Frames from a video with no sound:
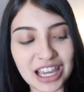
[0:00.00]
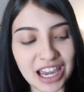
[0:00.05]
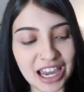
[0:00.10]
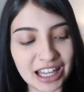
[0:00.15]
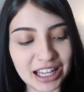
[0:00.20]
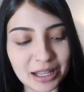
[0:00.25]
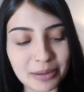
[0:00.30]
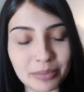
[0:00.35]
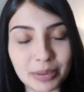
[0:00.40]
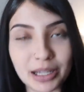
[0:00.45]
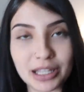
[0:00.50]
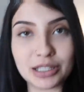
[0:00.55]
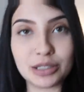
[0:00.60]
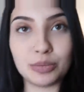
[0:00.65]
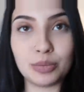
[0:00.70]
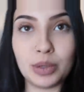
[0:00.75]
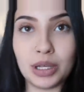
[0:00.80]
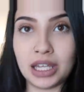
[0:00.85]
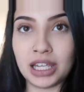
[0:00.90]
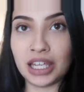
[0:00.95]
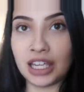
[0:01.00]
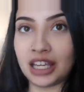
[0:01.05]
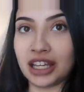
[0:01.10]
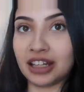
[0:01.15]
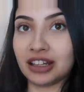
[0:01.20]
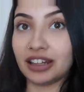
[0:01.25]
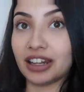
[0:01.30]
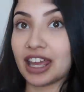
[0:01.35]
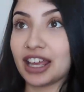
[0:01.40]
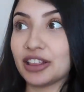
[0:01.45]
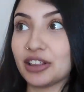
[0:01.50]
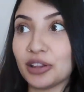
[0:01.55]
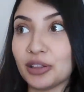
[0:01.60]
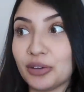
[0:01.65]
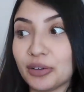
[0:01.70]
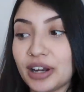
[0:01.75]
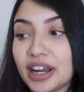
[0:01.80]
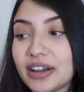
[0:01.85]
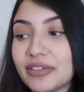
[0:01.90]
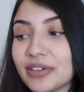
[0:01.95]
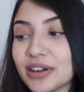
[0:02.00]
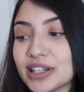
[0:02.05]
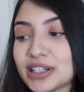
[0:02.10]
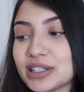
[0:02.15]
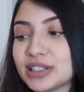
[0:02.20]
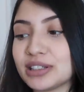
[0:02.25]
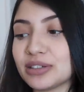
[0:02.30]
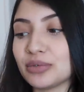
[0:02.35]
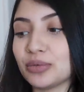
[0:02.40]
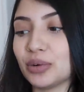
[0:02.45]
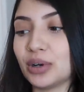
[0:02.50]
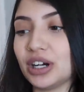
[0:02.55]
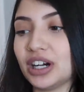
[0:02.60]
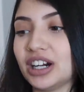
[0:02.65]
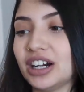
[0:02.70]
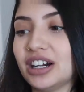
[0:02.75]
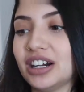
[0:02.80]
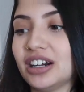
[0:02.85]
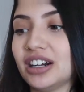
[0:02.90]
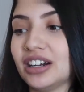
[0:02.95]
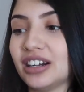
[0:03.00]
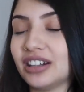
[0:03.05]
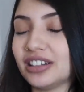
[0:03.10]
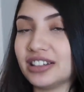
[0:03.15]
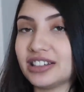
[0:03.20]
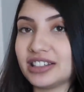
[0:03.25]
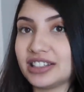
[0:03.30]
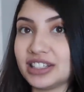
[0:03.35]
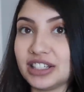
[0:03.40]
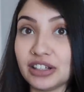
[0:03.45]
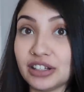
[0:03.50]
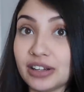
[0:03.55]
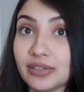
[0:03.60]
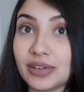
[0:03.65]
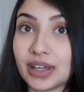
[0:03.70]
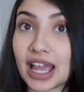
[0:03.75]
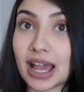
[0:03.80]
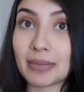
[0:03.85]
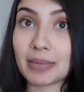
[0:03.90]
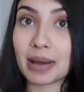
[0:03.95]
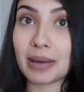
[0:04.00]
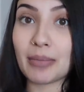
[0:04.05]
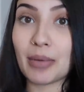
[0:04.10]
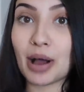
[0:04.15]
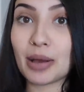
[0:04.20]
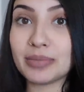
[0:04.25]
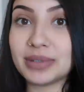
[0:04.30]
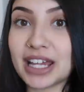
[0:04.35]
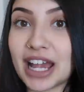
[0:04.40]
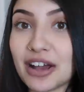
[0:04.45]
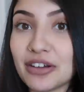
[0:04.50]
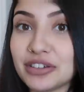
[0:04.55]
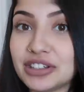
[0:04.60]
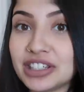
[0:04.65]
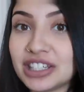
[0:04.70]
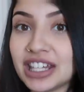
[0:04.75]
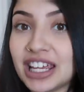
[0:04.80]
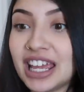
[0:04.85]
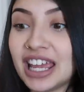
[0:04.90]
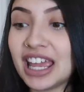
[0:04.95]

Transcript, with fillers: And then plus we, like the three of us were still living at my mom's house.